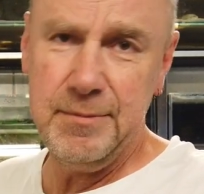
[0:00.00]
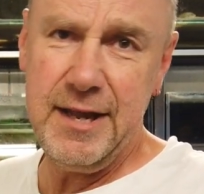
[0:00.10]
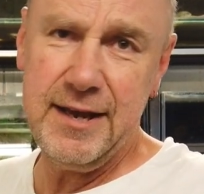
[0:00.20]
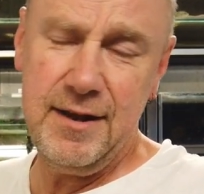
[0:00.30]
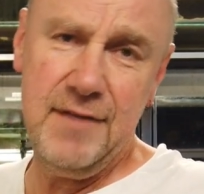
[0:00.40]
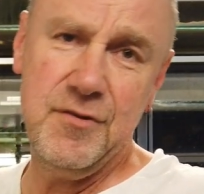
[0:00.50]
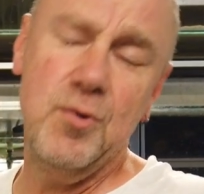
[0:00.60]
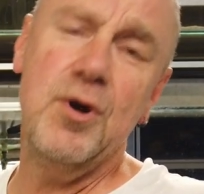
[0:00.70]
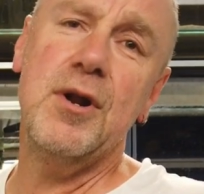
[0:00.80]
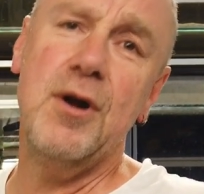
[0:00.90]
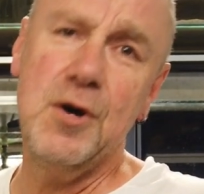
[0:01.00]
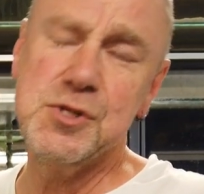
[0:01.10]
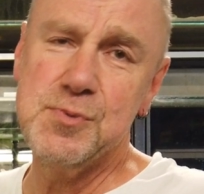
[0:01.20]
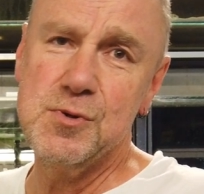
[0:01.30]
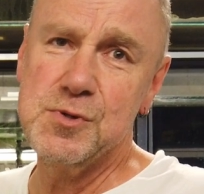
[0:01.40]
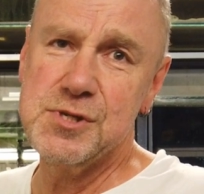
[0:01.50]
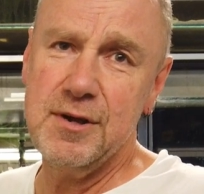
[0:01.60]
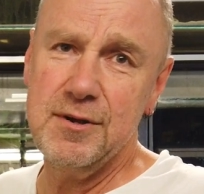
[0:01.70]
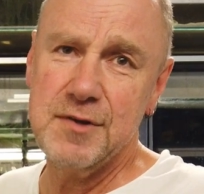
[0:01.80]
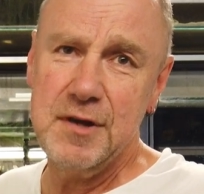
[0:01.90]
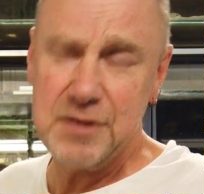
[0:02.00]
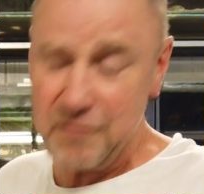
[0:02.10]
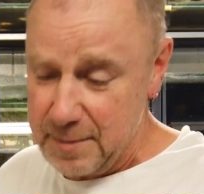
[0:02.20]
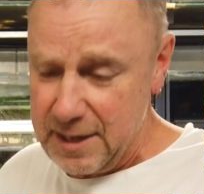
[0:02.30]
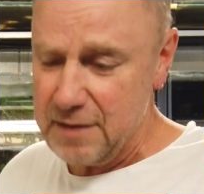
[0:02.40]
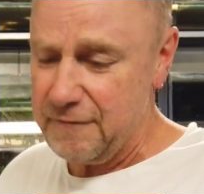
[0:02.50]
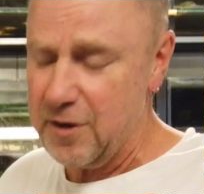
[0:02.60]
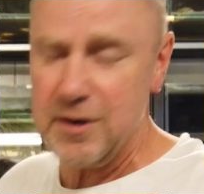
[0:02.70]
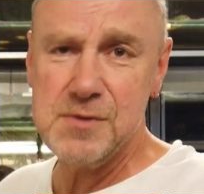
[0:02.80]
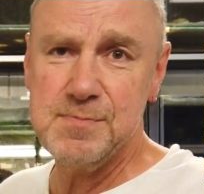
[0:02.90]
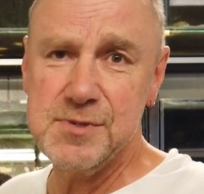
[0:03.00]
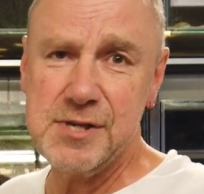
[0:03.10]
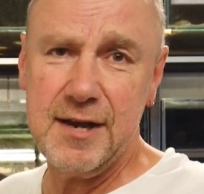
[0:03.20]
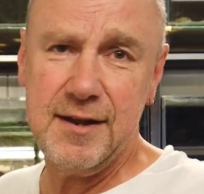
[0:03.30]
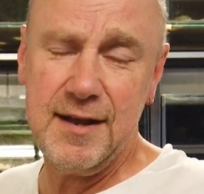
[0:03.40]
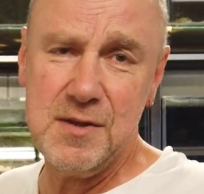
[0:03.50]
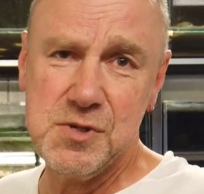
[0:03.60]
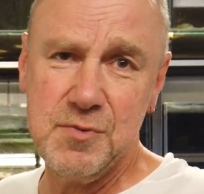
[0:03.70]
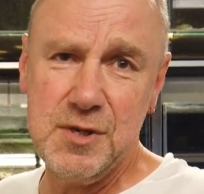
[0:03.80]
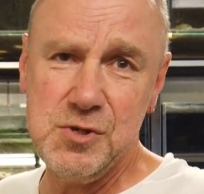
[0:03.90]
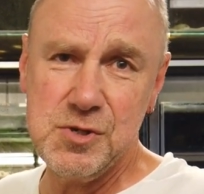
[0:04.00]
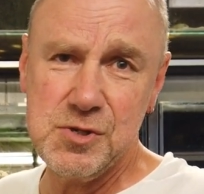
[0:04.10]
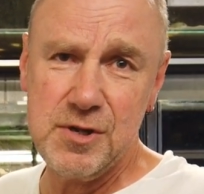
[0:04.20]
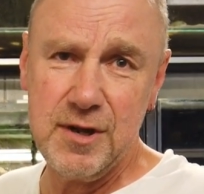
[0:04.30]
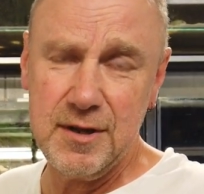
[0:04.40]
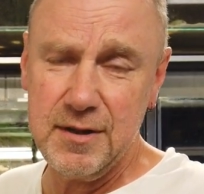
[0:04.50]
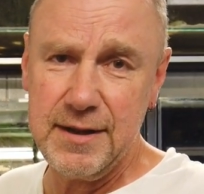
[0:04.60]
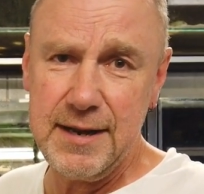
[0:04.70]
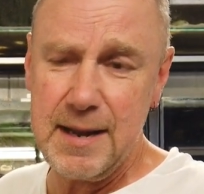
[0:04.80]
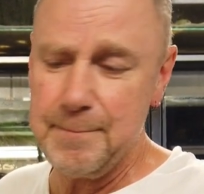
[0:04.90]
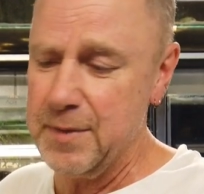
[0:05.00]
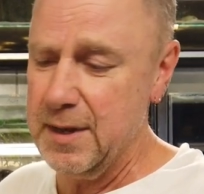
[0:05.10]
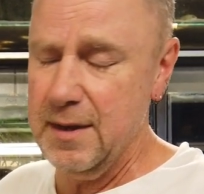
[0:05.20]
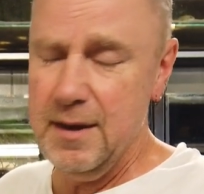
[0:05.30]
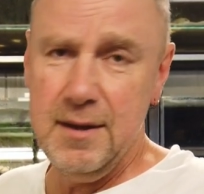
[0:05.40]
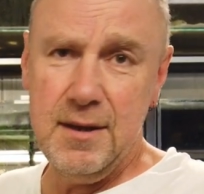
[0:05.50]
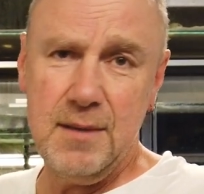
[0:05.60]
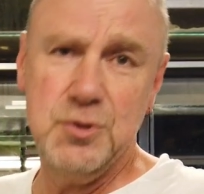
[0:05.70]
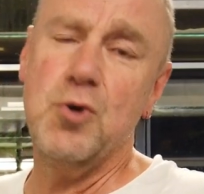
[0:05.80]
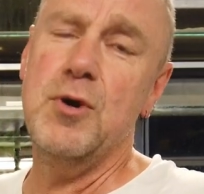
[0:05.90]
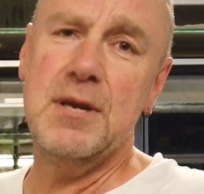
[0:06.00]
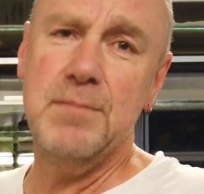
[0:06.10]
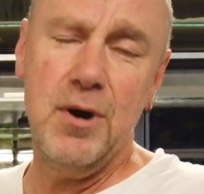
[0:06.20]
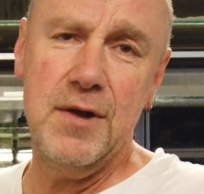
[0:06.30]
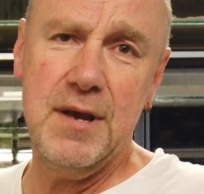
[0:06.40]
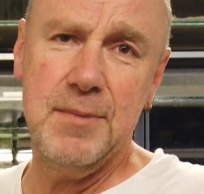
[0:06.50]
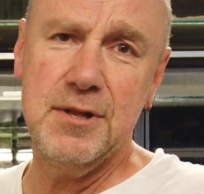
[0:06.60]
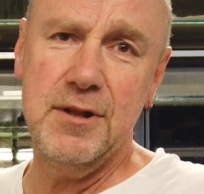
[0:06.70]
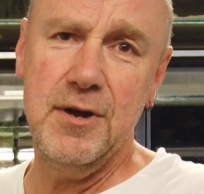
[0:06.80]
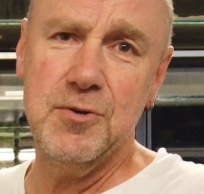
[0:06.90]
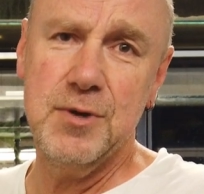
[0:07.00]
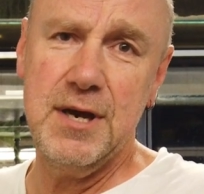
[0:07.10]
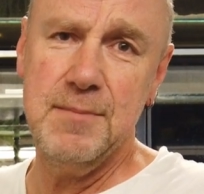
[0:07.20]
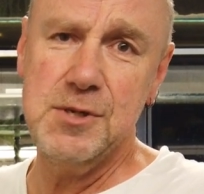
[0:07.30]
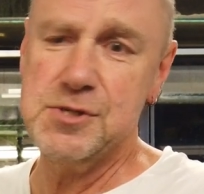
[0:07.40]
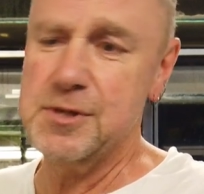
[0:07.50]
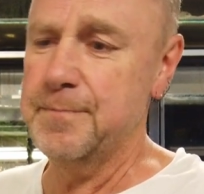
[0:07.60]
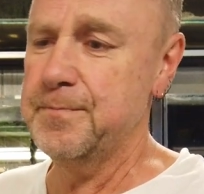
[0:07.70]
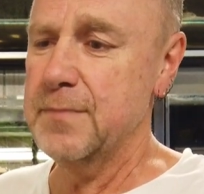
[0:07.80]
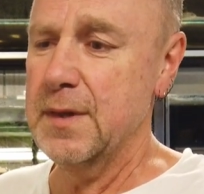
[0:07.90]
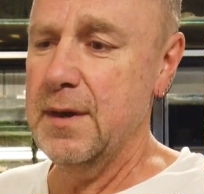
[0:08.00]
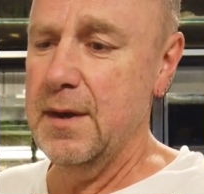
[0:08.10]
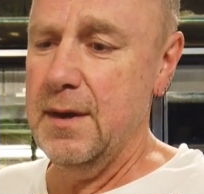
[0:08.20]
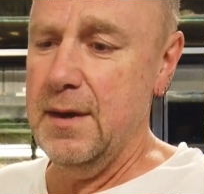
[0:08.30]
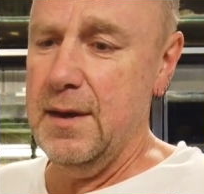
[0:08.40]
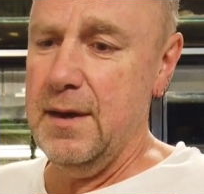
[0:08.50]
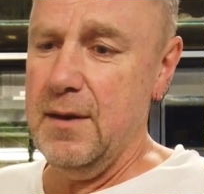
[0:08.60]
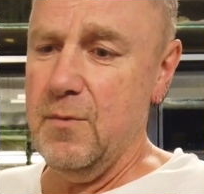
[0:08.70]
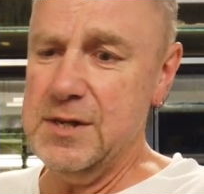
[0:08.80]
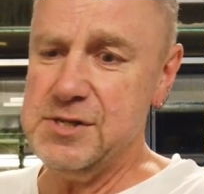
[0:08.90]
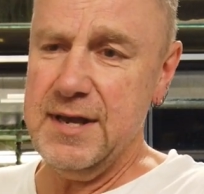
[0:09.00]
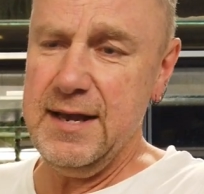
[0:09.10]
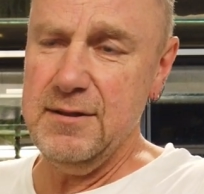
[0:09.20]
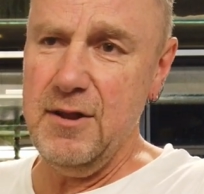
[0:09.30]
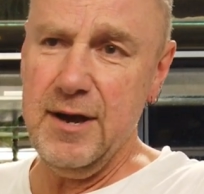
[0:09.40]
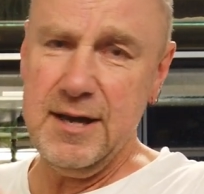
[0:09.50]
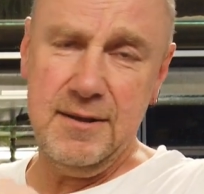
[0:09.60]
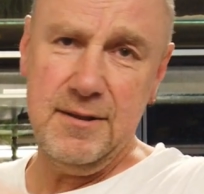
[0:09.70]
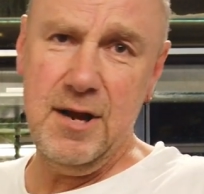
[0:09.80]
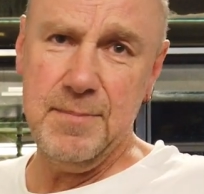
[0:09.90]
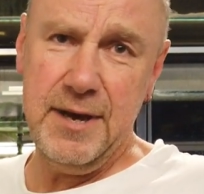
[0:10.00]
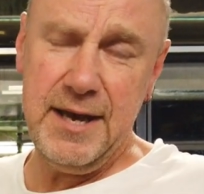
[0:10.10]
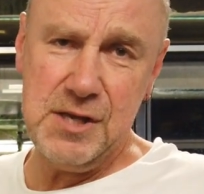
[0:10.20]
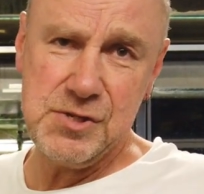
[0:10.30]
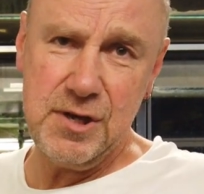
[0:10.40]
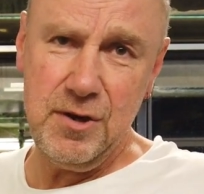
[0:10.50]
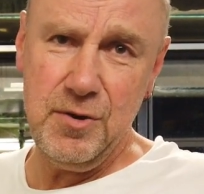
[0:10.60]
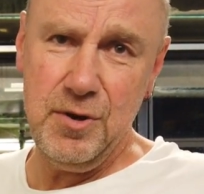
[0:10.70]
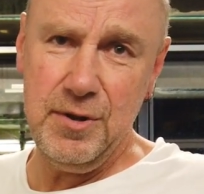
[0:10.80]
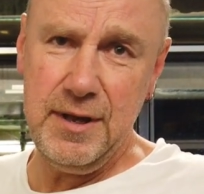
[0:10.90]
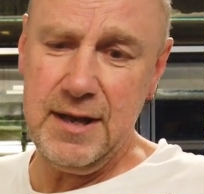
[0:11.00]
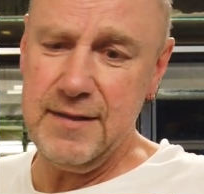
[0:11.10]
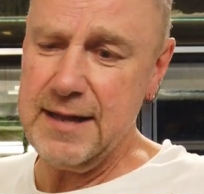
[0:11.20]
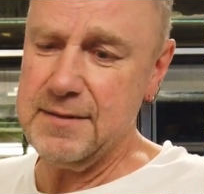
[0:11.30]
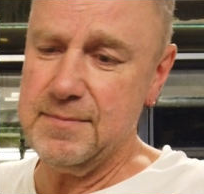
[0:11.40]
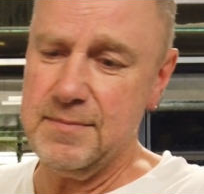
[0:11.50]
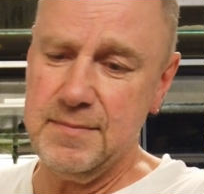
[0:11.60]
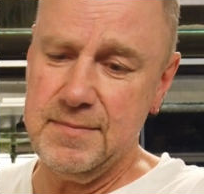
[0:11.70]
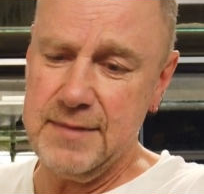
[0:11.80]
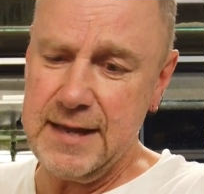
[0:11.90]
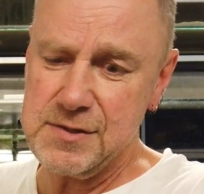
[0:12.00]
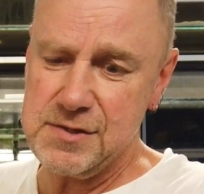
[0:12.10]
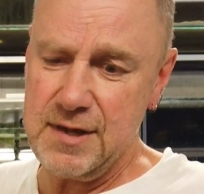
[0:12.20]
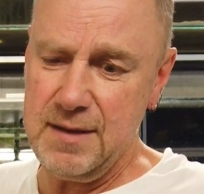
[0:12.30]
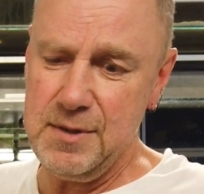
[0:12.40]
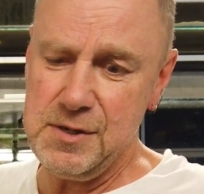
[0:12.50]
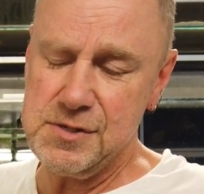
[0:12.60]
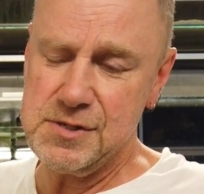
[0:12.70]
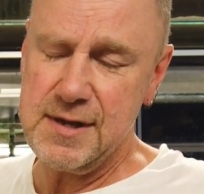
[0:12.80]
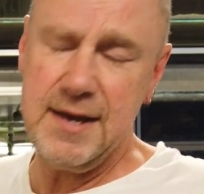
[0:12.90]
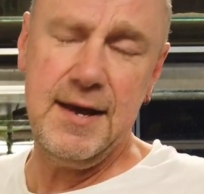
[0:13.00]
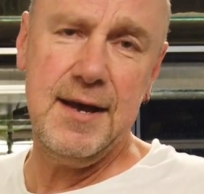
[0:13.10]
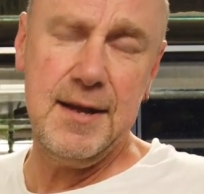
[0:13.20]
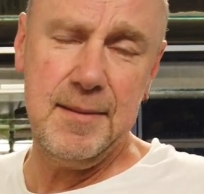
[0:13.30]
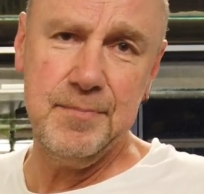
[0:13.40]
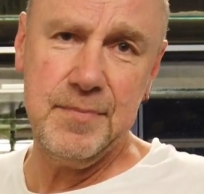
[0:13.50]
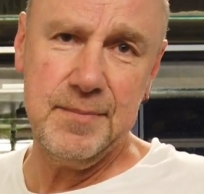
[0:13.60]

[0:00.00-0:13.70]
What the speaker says: lucky enough to work at a hospital, so it's easy for me to find second-hand syringes that I can clean up. I'm sure you can buy them at the local chemist. Once again, like my airstone earlier, that stem is a